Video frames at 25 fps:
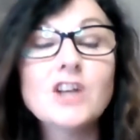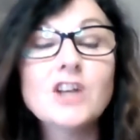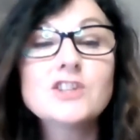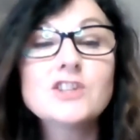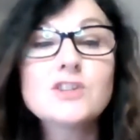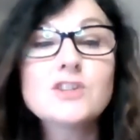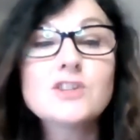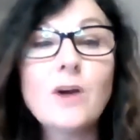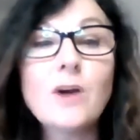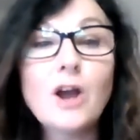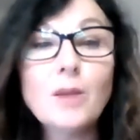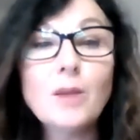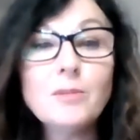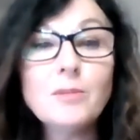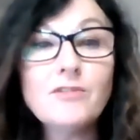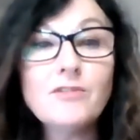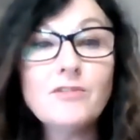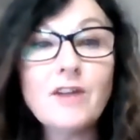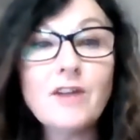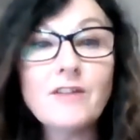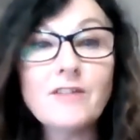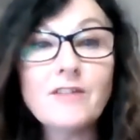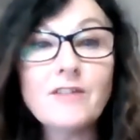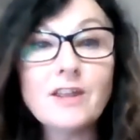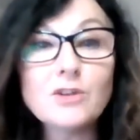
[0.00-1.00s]
So I hope you
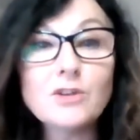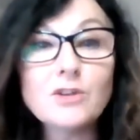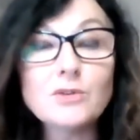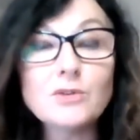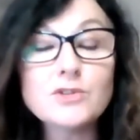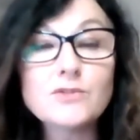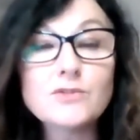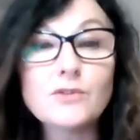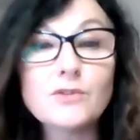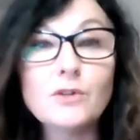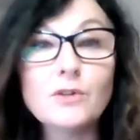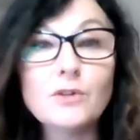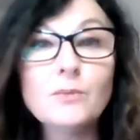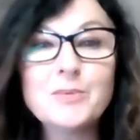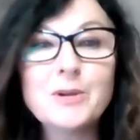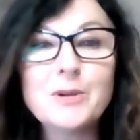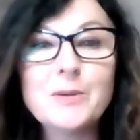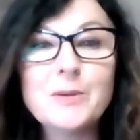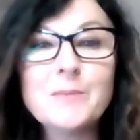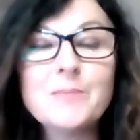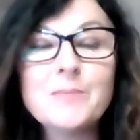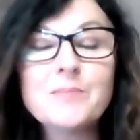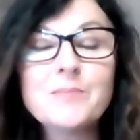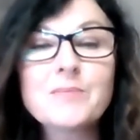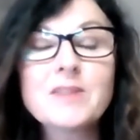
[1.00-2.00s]
found that useful.
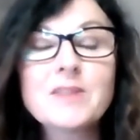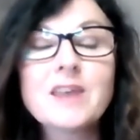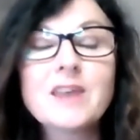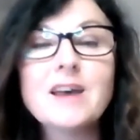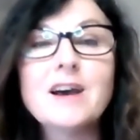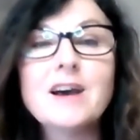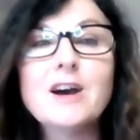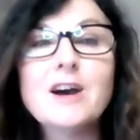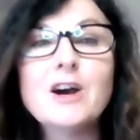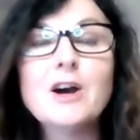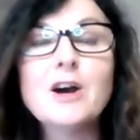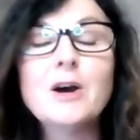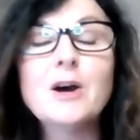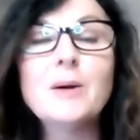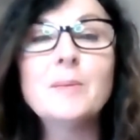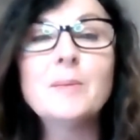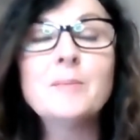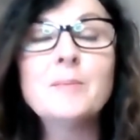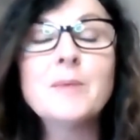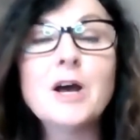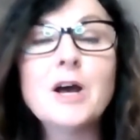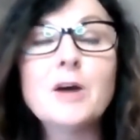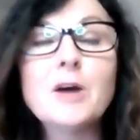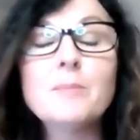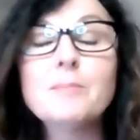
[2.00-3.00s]

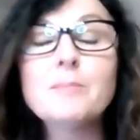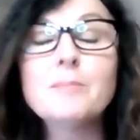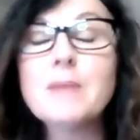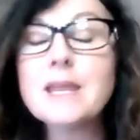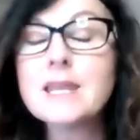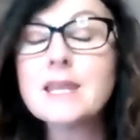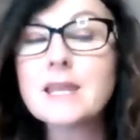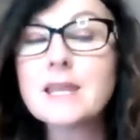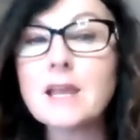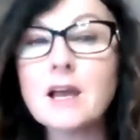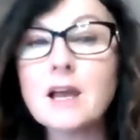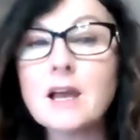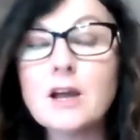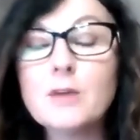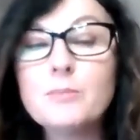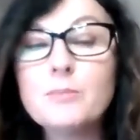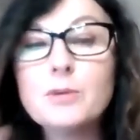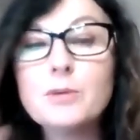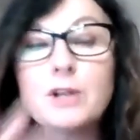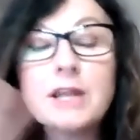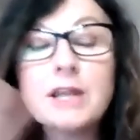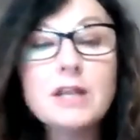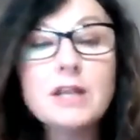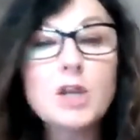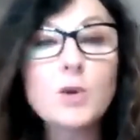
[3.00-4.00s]
Make
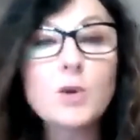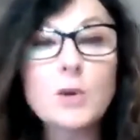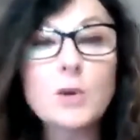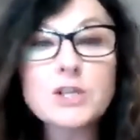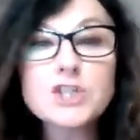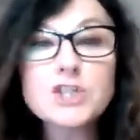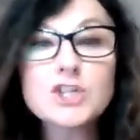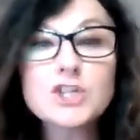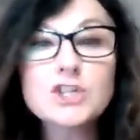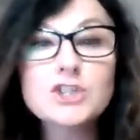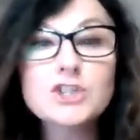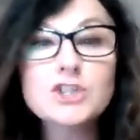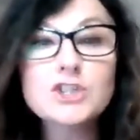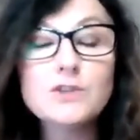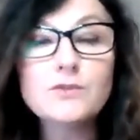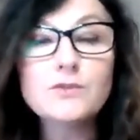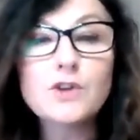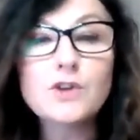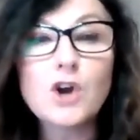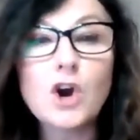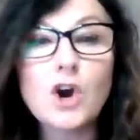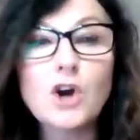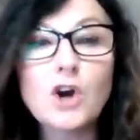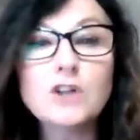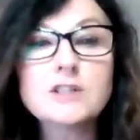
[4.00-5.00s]
put any questions you've
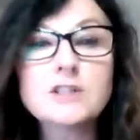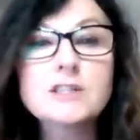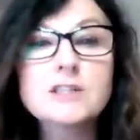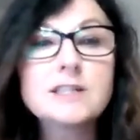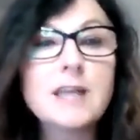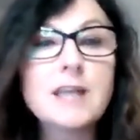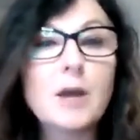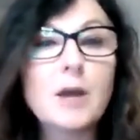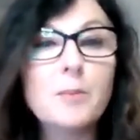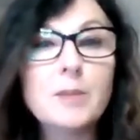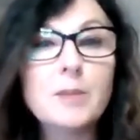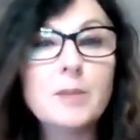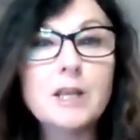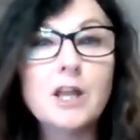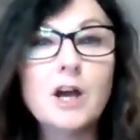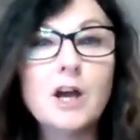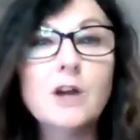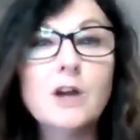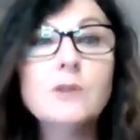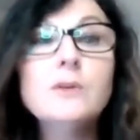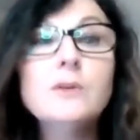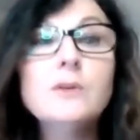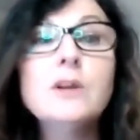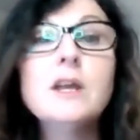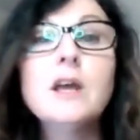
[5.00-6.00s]
got down
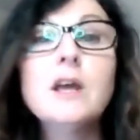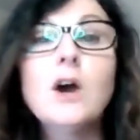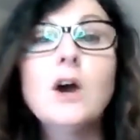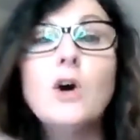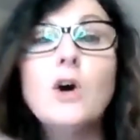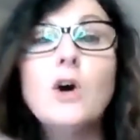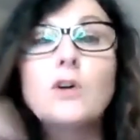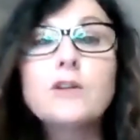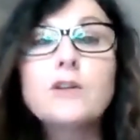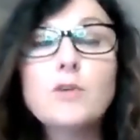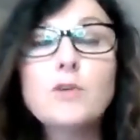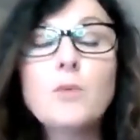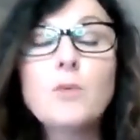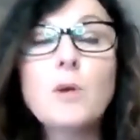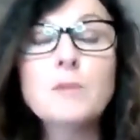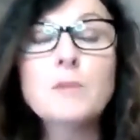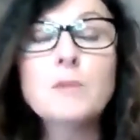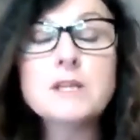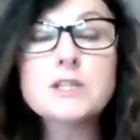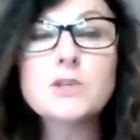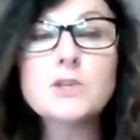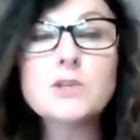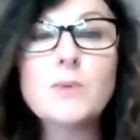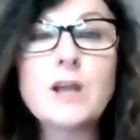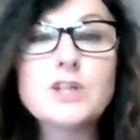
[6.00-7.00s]
below, or if you want me
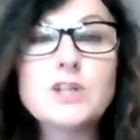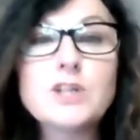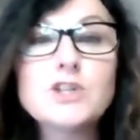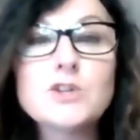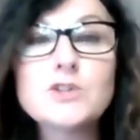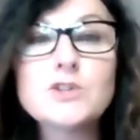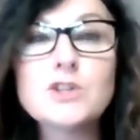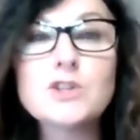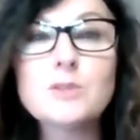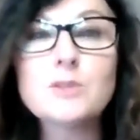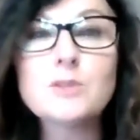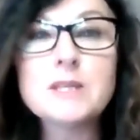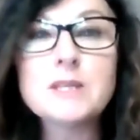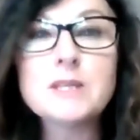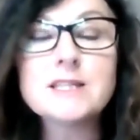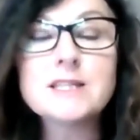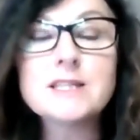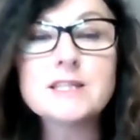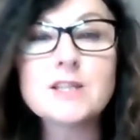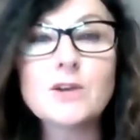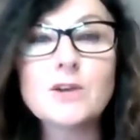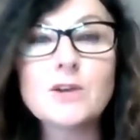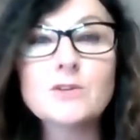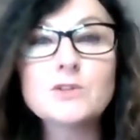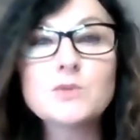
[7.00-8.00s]
to add you to the Business
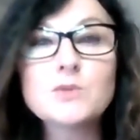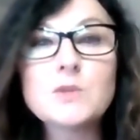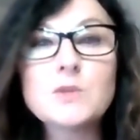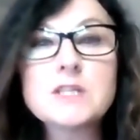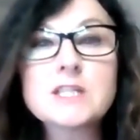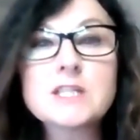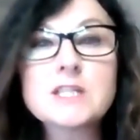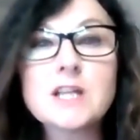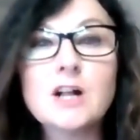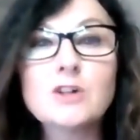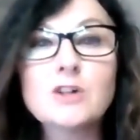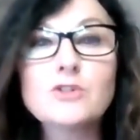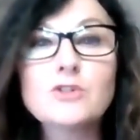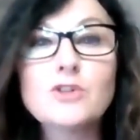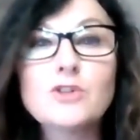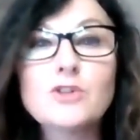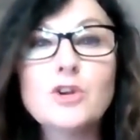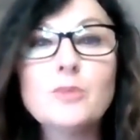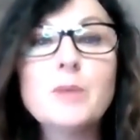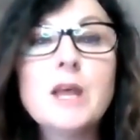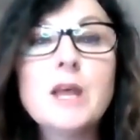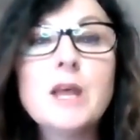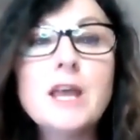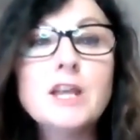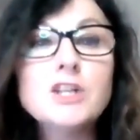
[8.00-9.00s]
Owners with Style group,
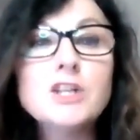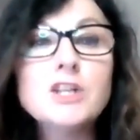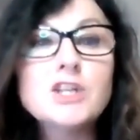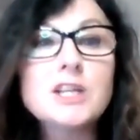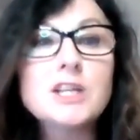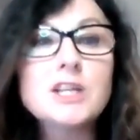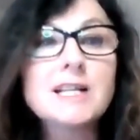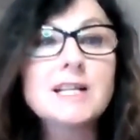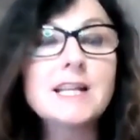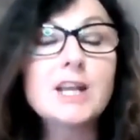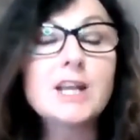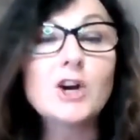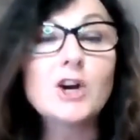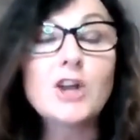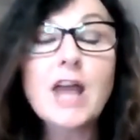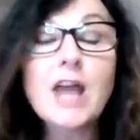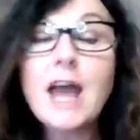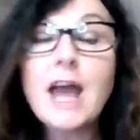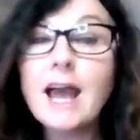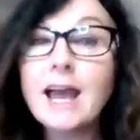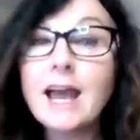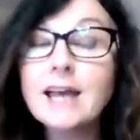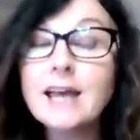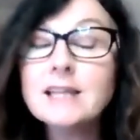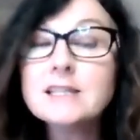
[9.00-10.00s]
just click on
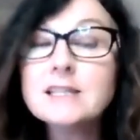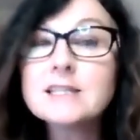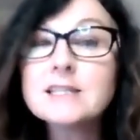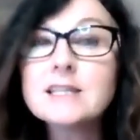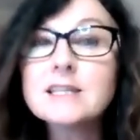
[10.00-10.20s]
add.